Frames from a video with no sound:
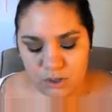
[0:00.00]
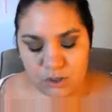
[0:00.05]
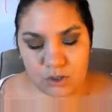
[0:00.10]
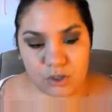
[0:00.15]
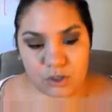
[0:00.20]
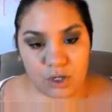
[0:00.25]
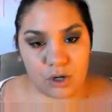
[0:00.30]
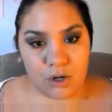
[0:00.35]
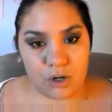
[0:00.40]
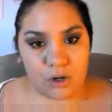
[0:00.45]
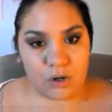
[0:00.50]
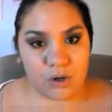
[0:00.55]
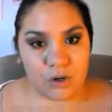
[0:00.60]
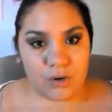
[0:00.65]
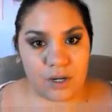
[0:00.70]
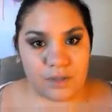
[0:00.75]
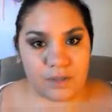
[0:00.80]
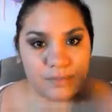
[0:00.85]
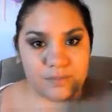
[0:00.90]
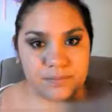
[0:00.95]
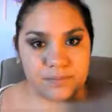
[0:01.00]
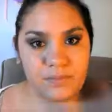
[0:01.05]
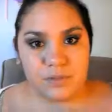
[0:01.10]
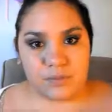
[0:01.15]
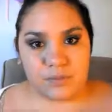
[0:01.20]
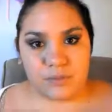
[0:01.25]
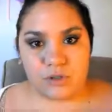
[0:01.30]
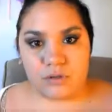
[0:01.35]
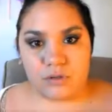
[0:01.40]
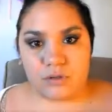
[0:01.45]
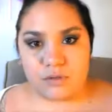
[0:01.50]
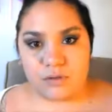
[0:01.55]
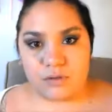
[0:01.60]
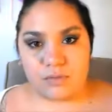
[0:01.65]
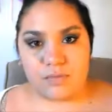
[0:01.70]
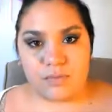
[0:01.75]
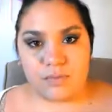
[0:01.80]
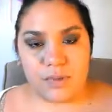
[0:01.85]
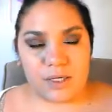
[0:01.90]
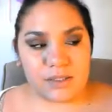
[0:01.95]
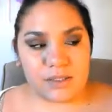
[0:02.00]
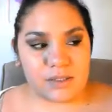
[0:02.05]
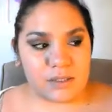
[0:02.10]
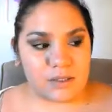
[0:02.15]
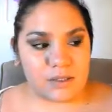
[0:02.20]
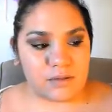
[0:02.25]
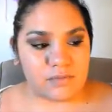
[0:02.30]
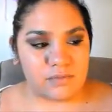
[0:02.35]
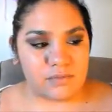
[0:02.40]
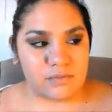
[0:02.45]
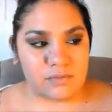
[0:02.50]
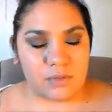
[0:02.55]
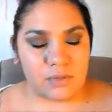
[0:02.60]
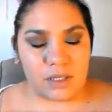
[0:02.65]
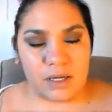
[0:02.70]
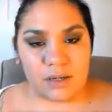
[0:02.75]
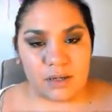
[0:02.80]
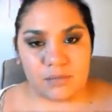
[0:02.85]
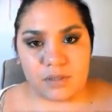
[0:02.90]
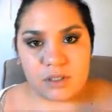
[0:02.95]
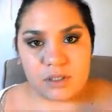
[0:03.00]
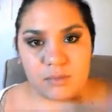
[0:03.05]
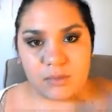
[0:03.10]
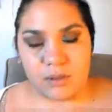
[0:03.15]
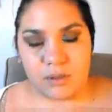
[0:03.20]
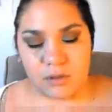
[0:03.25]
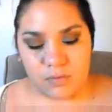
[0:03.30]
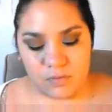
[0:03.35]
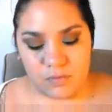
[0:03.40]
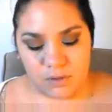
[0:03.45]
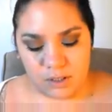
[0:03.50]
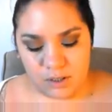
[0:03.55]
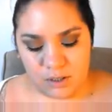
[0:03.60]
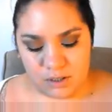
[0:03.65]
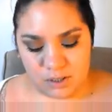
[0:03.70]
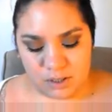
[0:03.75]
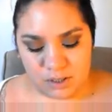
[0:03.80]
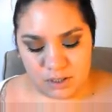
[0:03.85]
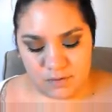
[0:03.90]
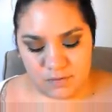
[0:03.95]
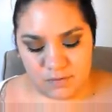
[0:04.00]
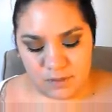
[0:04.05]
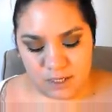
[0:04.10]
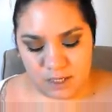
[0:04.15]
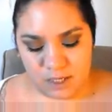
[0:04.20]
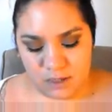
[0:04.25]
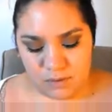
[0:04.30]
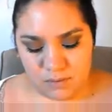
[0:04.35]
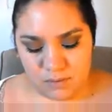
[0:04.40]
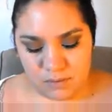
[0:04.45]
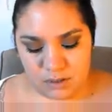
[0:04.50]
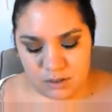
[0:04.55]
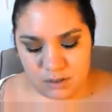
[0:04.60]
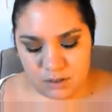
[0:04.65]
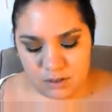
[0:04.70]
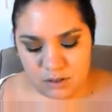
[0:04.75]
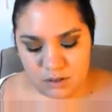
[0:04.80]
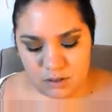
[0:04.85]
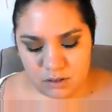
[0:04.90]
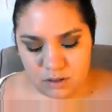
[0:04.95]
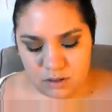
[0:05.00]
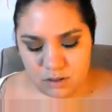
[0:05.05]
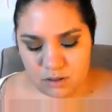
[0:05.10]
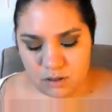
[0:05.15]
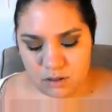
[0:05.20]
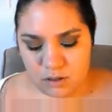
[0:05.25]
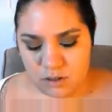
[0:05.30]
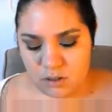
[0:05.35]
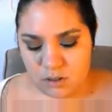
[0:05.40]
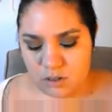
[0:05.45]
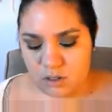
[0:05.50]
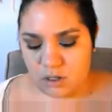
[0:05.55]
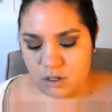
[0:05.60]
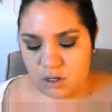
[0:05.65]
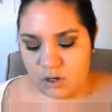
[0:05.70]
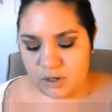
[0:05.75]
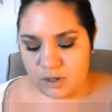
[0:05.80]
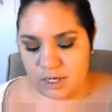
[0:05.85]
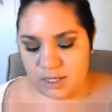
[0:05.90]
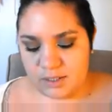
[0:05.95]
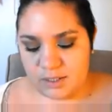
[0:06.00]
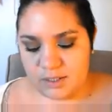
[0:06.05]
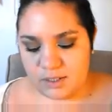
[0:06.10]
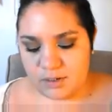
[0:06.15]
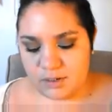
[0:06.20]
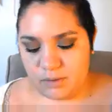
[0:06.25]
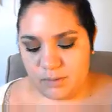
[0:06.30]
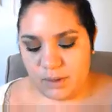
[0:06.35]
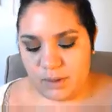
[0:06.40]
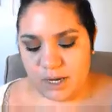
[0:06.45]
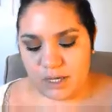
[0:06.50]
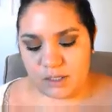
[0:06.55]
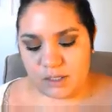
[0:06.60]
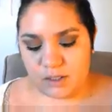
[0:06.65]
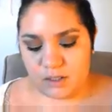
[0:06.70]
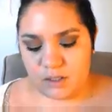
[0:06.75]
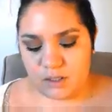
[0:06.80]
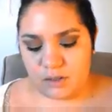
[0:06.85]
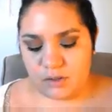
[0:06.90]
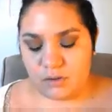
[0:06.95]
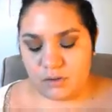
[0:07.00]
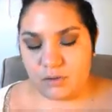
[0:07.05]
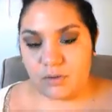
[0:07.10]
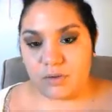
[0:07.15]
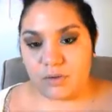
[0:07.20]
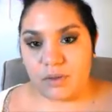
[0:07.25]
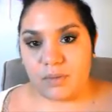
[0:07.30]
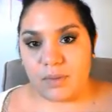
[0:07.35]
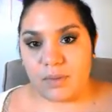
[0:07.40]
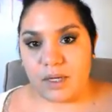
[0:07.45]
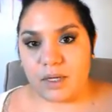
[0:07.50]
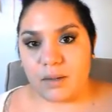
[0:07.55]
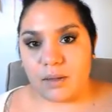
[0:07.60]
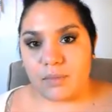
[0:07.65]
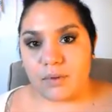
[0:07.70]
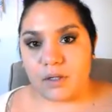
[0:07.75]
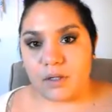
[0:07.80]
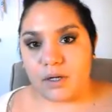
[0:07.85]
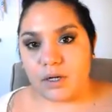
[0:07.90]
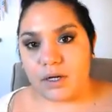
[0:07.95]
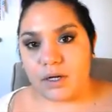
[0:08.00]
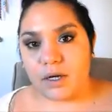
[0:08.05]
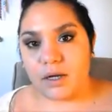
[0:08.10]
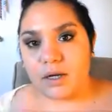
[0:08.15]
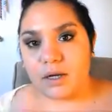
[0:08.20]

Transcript: So I picked a lamp to put over there to see if that helped. Okay, so back to the makeup look.